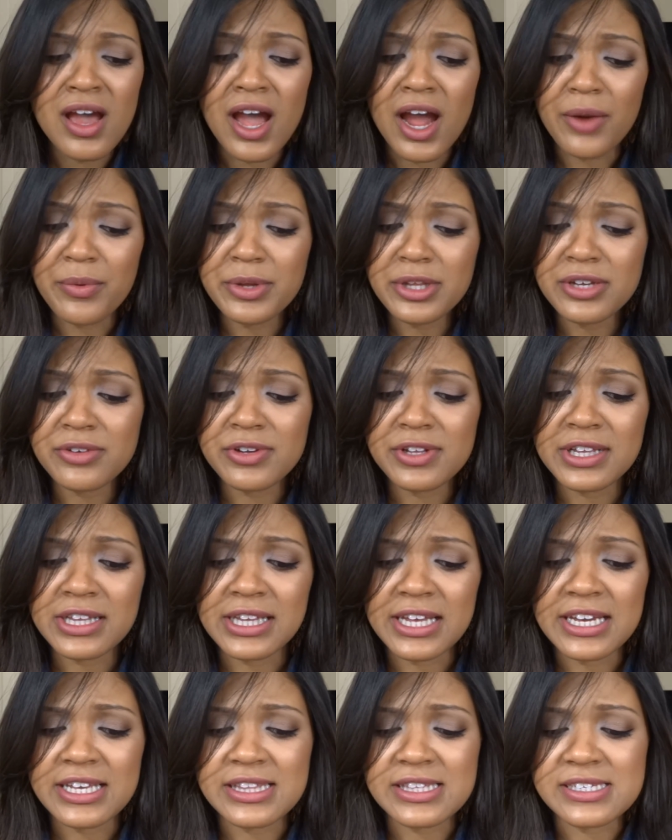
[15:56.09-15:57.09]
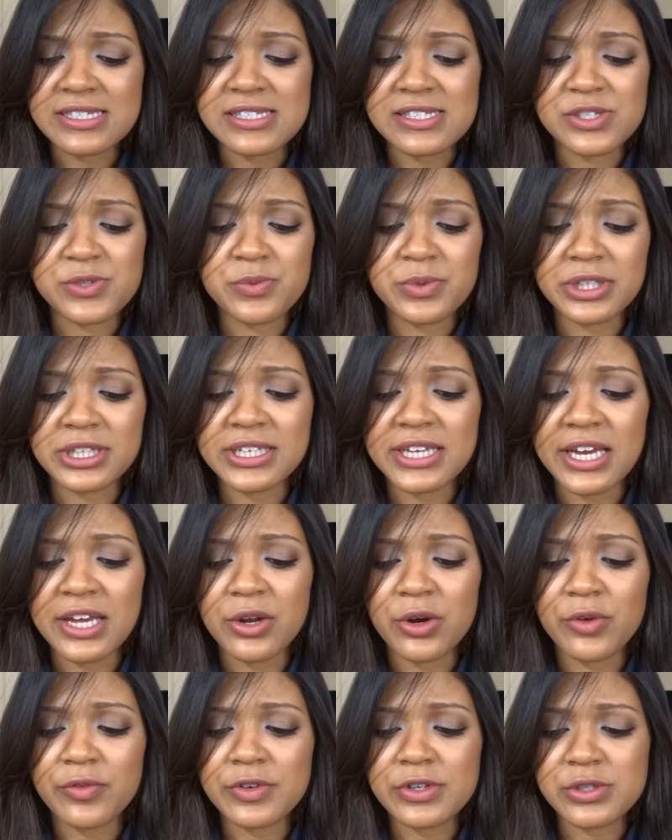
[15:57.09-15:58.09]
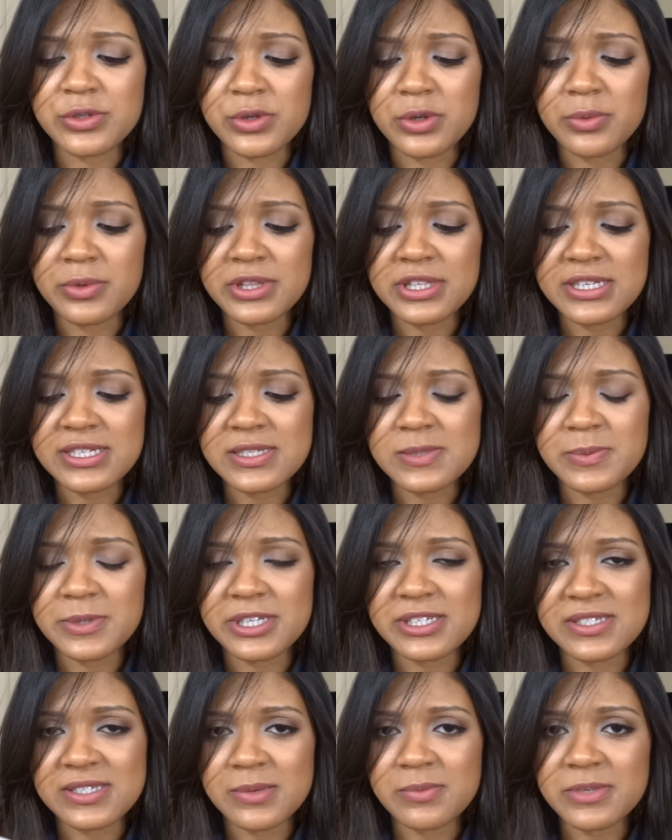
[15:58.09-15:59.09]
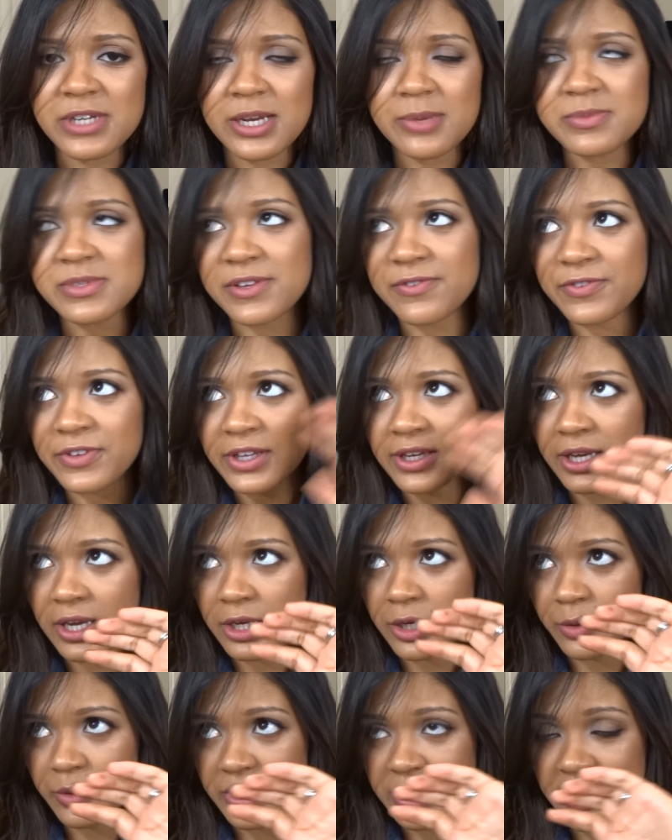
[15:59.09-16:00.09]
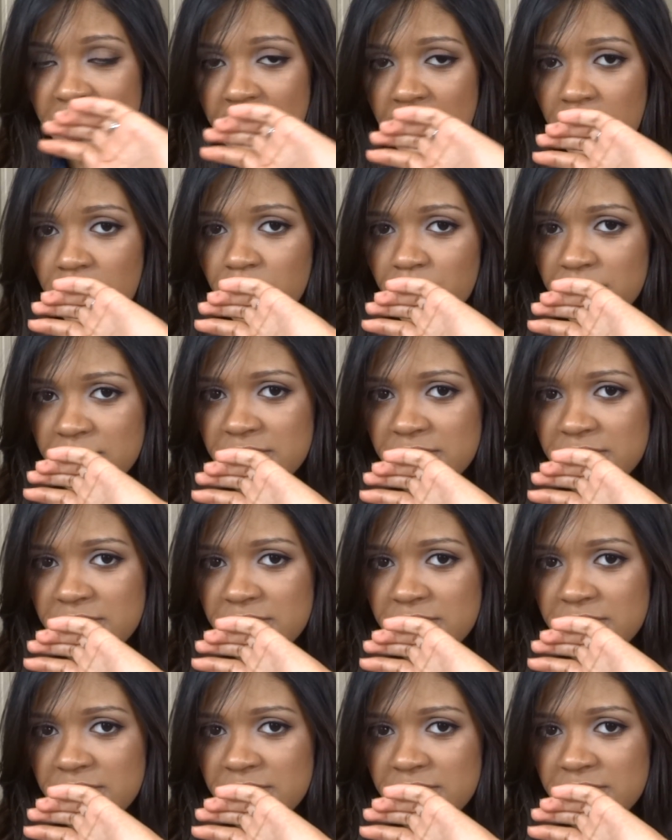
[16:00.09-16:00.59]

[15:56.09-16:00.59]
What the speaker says: I really, really like this. You really can't overdo it with this, because sometimes I feel like I go to town with